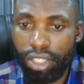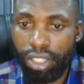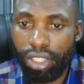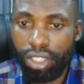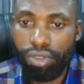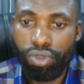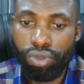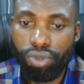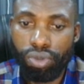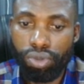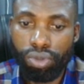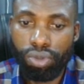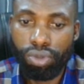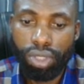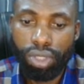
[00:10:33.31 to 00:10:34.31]

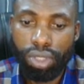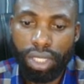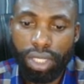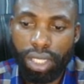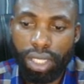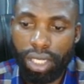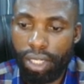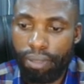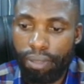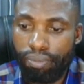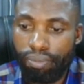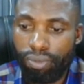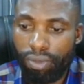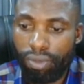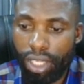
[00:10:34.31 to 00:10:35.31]
into
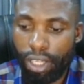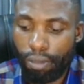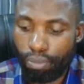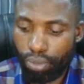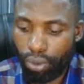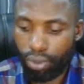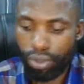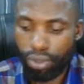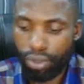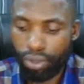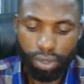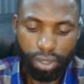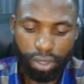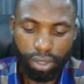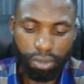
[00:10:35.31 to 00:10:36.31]
a post.